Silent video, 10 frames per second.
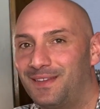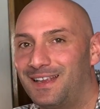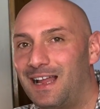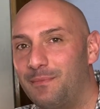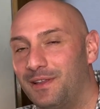
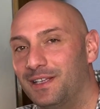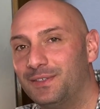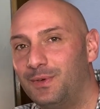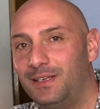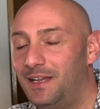Got me
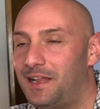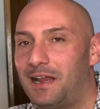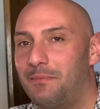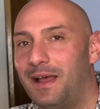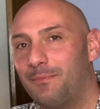this one and
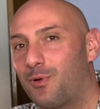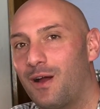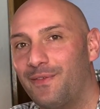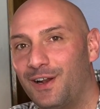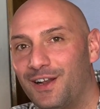not a bad
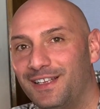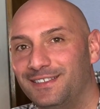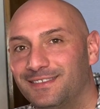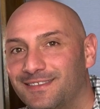profit on it.